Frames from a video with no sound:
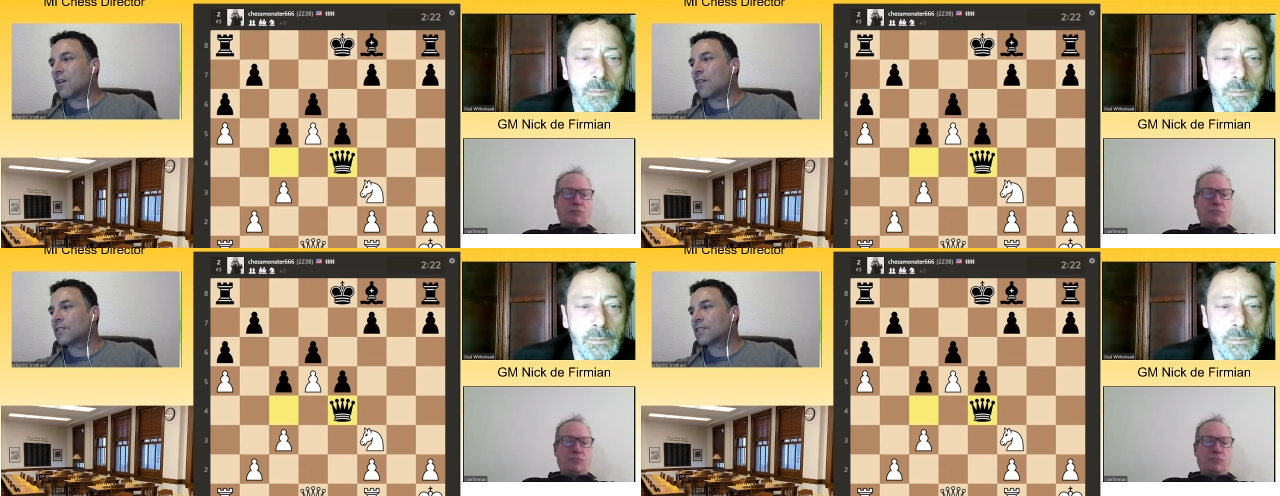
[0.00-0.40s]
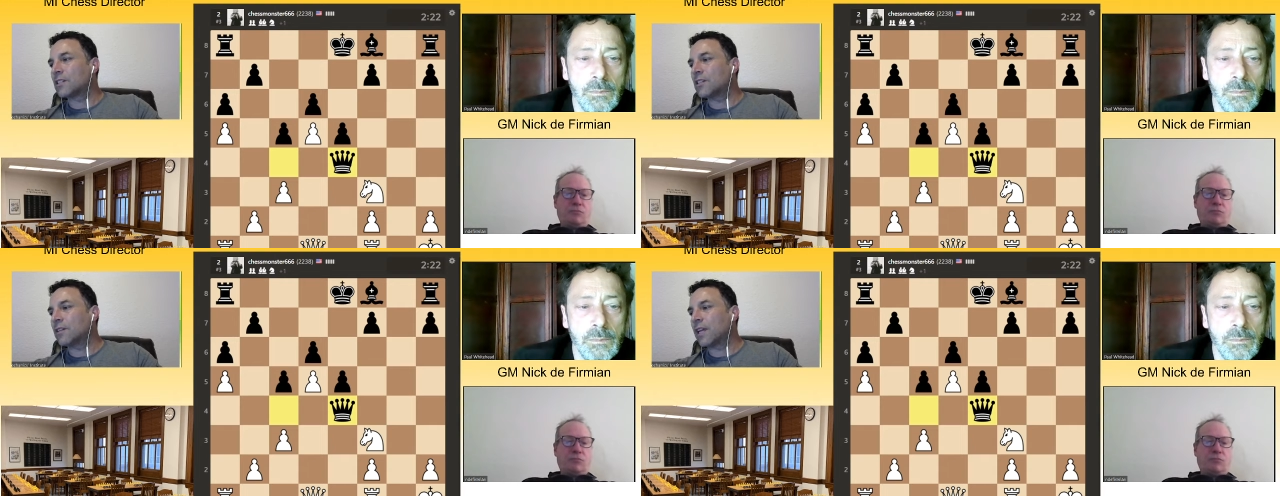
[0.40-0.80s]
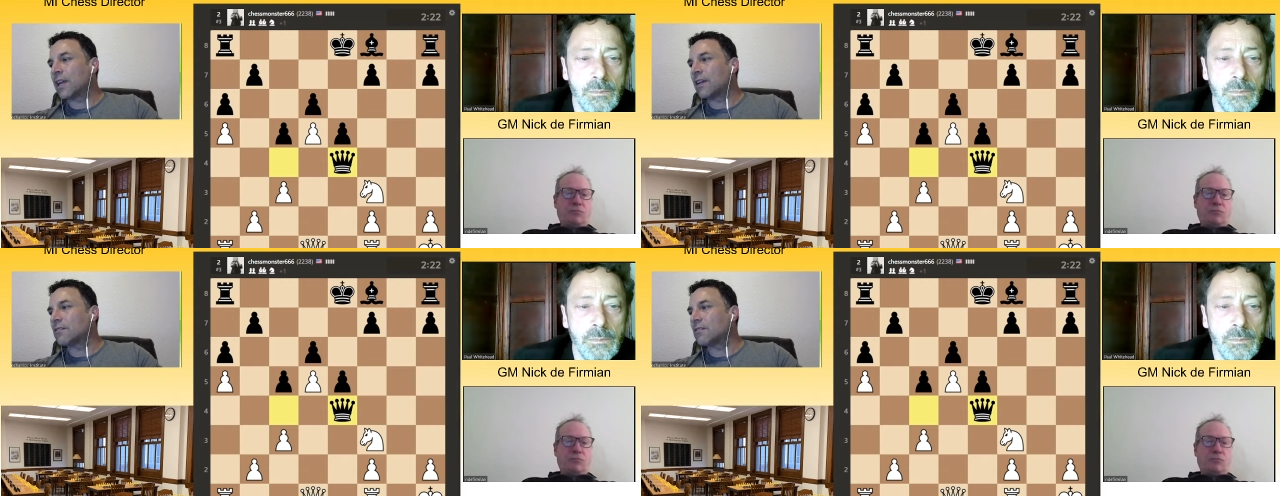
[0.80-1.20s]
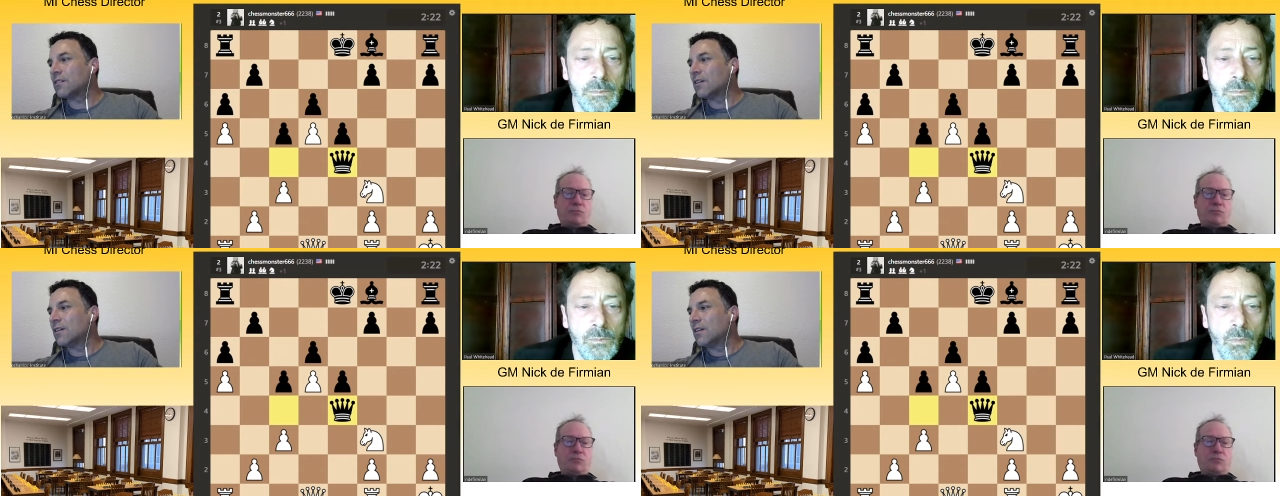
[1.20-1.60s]
Speaker 1: obviously you can't
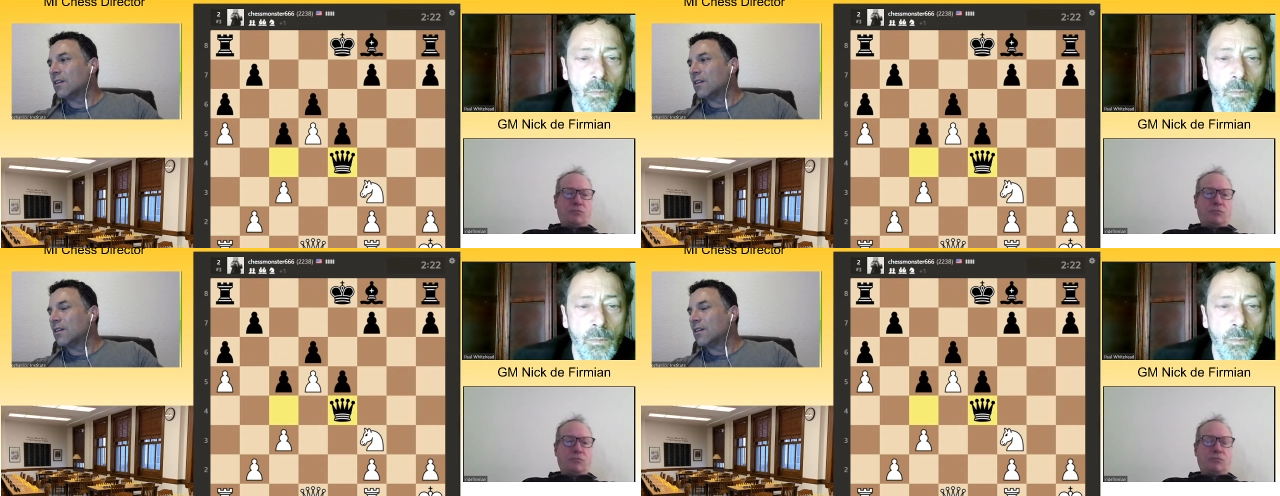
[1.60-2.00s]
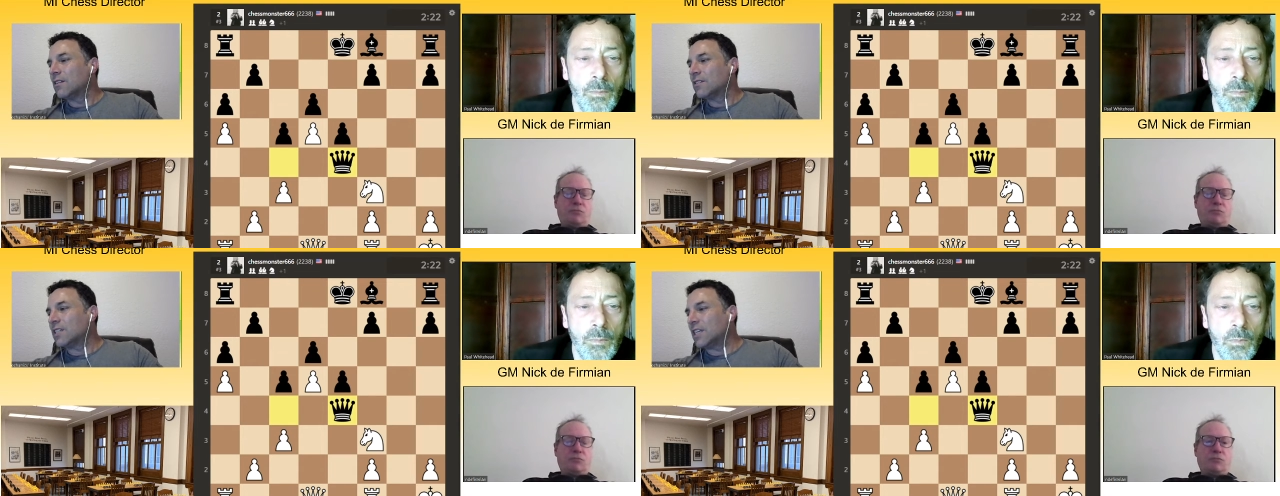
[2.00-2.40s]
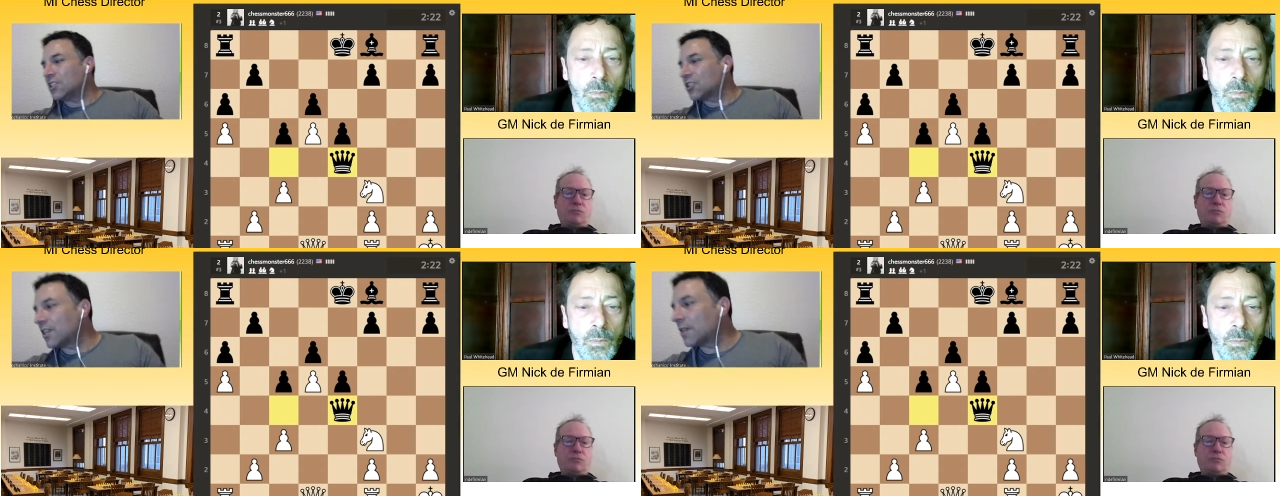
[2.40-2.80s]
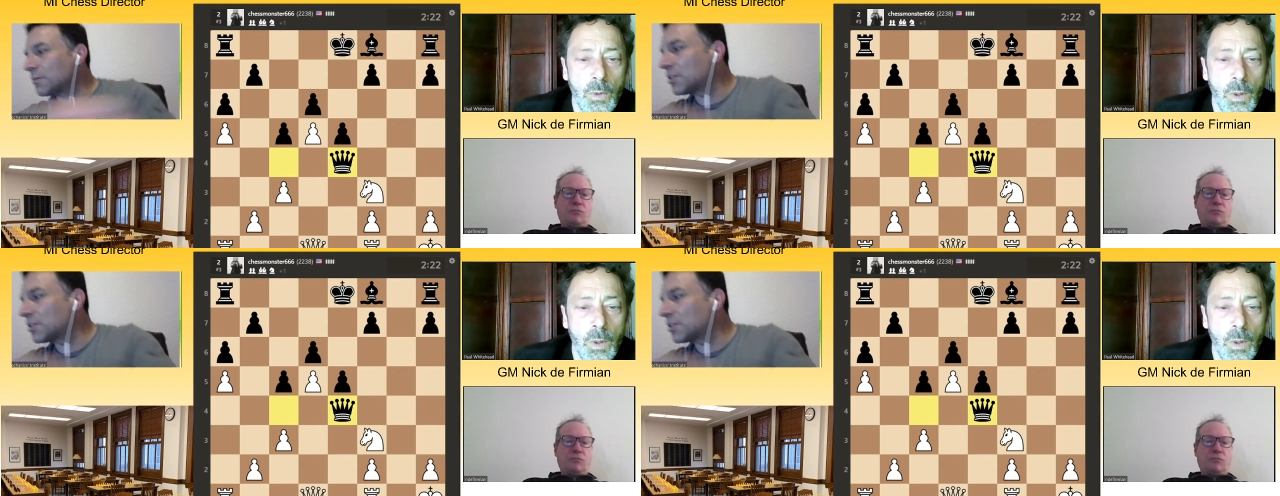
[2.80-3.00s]
teach them